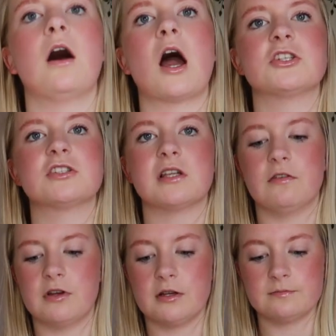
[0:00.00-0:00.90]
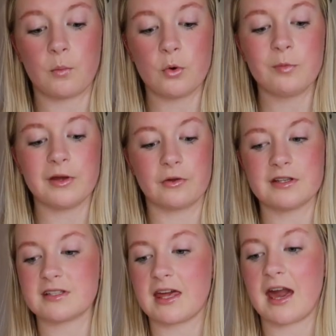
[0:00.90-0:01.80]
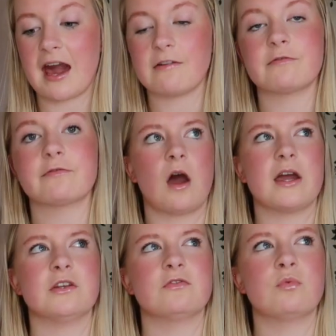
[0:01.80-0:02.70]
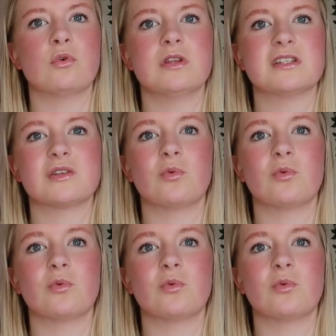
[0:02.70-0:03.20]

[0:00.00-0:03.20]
I just love it. I will be honest, I have kind of worn this.